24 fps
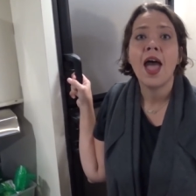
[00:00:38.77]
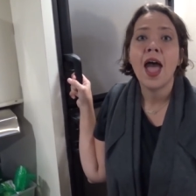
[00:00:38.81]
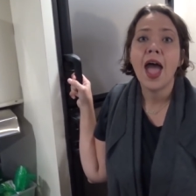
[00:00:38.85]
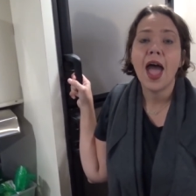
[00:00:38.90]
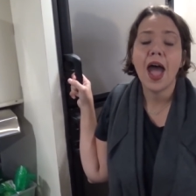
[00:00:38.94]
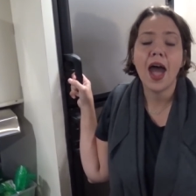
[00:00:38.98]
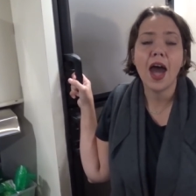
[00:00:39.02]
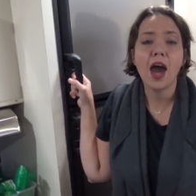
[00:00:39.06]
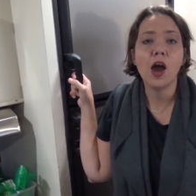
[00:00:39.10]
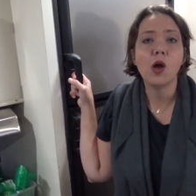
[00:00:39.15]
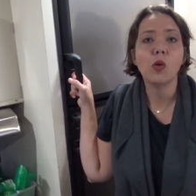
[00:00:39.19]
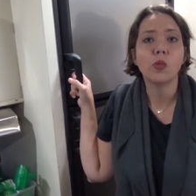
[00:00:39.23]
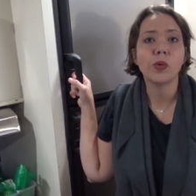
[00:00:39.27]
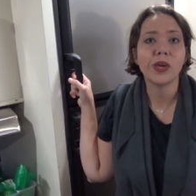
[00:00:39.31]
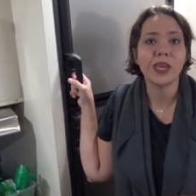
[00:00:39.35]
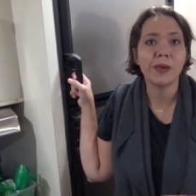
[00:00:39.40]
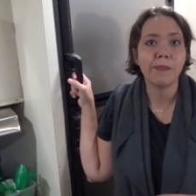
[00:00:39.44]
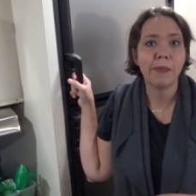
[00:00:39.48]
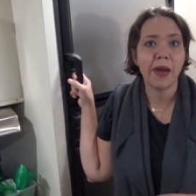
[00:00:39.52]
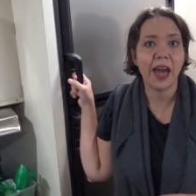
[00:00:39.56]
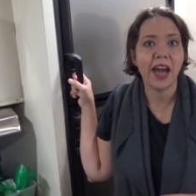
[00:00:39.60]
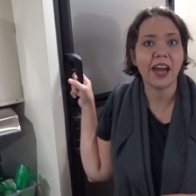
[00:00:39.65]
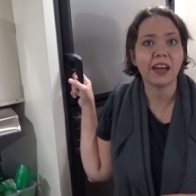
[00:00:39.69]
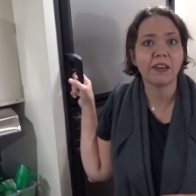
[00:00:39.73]
how we
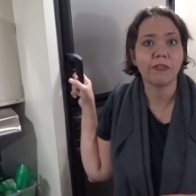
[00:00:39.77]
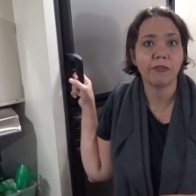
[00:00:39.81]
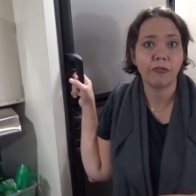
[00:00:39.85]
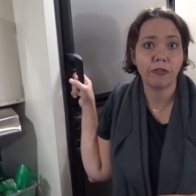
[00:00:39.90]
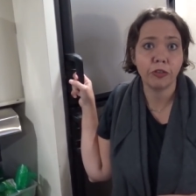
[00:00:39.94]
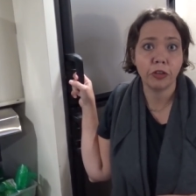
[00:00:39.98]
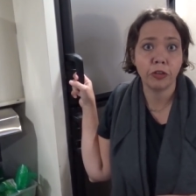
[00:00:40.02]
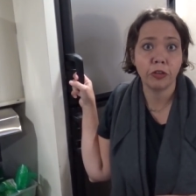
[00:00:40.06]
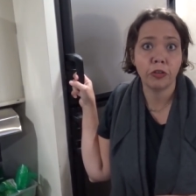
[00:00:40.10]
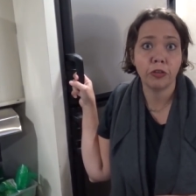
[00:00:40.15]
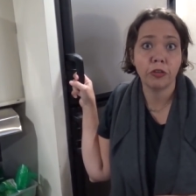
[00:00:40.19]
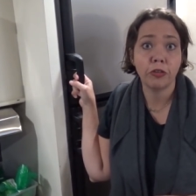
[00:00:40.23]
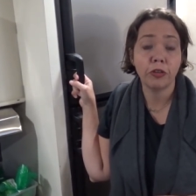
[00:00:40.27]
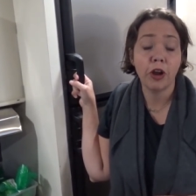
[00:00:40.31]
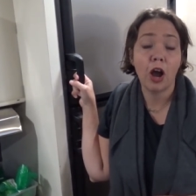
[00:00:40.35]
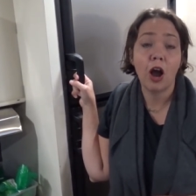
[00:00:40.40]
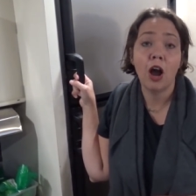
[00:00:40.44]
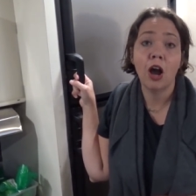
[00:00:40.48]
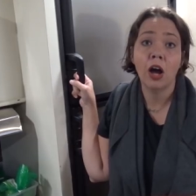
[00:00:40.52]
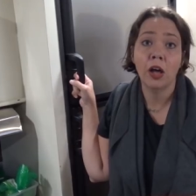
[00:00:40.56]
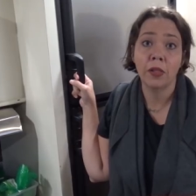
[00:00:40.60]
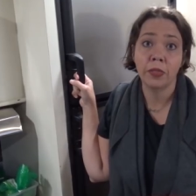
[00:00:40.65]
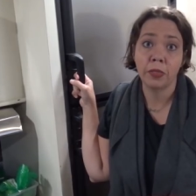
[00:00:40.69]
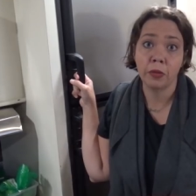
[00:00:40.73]
pack food
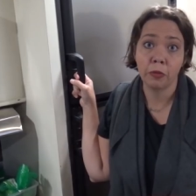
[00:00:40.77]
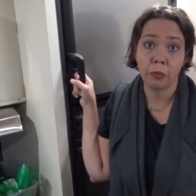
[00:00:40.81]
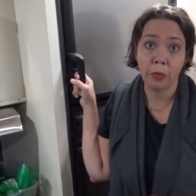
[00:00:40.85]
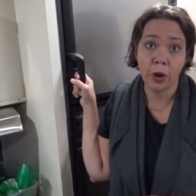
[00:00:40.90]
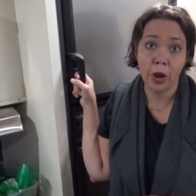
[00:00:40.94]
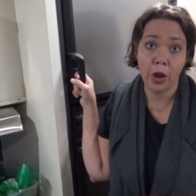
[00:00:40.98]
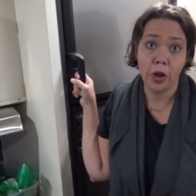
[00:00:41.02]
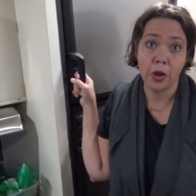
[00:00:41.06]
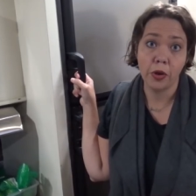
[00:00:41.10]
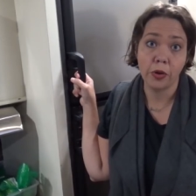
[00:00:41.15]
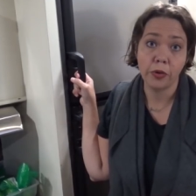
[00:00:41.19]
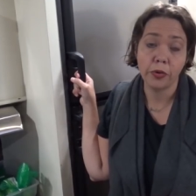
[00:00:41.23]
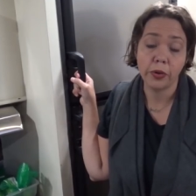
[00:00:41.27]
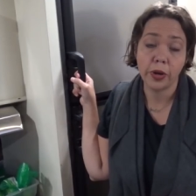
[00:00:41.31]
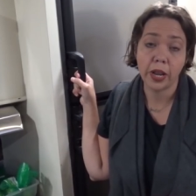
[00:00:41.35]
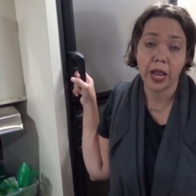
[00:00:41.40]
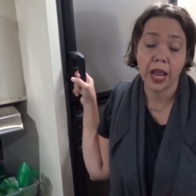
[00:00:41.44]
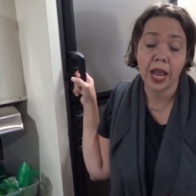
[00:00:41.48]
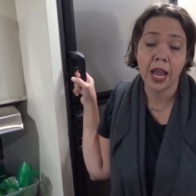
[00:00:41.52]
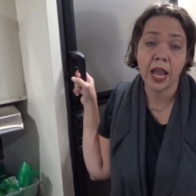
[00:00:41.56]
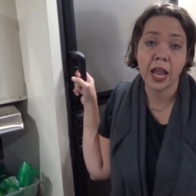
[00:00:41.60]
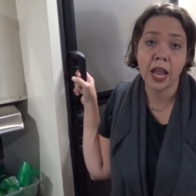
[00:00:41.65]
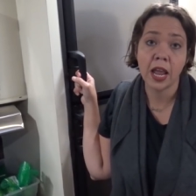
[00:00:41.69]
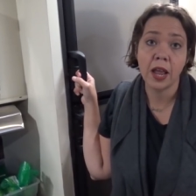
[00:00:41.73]
on the road.
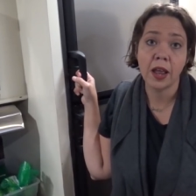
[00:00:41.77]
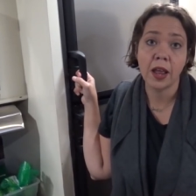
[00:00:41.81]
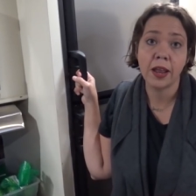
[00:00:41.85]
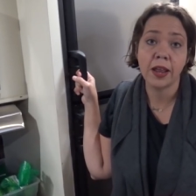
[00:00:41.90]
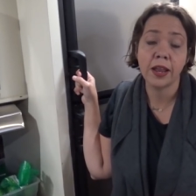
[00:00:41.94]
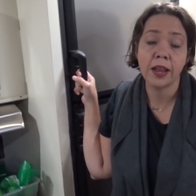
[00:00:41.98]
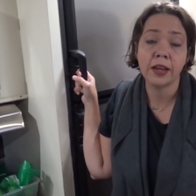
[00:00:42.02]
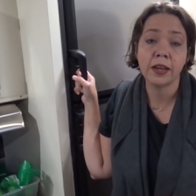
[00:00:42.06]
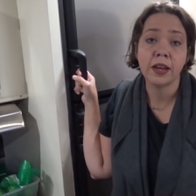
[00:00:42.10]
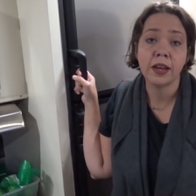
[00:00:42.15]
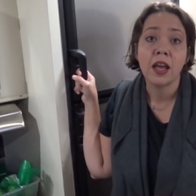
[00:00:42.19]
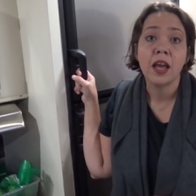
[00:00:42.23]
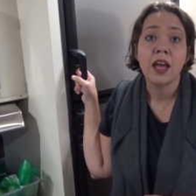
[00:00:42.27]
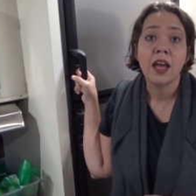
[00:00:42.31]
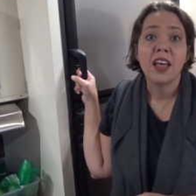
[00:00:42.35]
And